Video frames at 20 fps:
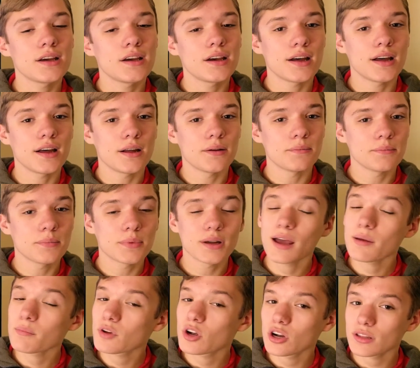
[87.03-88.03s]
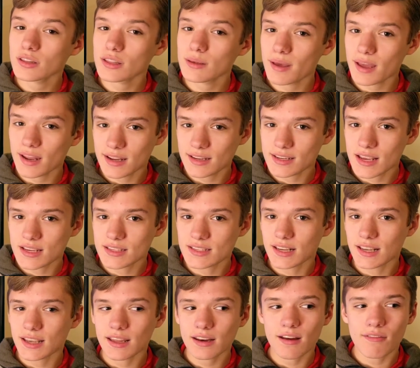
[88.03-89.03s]
But I'm currently beta
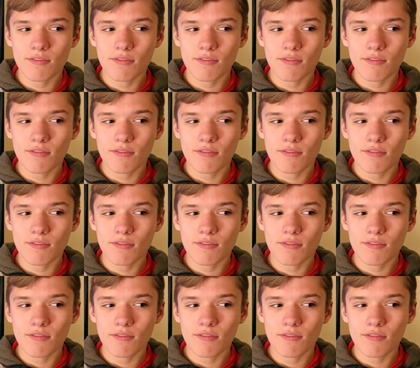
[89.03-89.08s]
testing it.